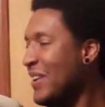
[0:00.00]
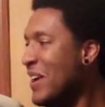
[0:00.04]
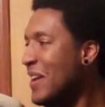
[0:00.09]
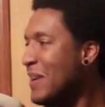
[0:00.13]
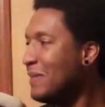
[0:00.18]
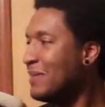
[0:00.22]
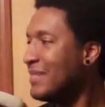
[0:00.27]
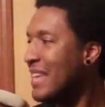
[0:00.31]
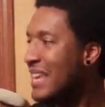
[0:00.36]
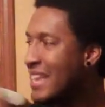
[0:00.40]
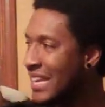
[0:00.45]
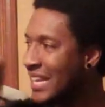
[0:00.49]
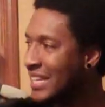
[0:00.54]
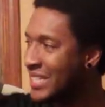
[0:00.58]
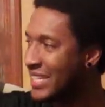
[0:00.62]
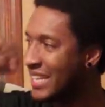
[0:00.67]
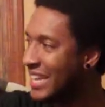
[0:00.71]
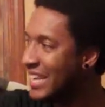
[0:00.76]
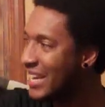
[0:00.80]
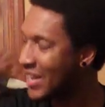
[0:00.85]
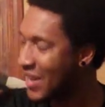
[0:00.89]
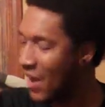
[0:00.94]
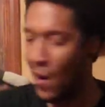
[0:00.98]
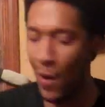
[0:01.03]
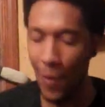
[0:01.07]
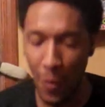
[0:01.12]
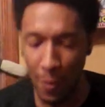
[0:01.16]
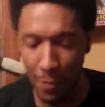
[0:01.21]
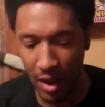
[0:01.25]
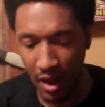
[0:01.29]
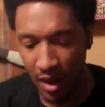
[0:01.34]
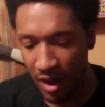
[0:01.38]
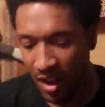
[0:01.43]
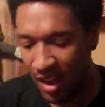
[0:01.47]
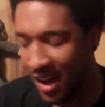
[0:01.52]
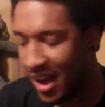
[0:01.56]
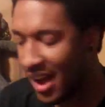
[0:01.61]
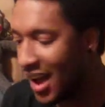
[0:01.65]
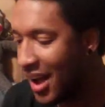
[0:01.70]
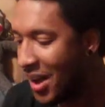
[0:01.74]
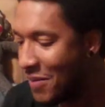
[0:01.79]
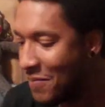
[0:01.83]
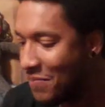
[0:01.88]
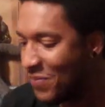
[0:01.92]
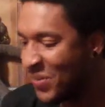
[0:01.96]
You know what I'm saying? Get get a comb.
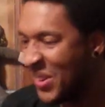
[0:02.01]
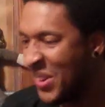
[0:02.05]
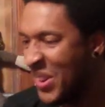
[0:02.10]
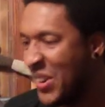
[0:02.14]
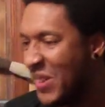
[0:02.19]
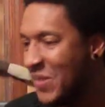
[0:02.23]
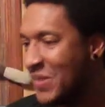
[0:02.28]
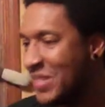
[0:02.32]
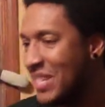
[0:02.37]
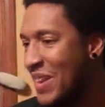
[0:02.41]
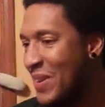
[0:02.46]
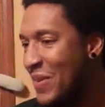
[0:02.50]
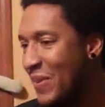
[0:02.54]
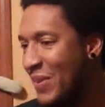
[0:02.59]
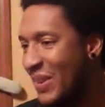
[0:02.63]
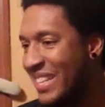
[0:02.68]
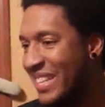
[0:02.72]
Um, you know what I'm saying?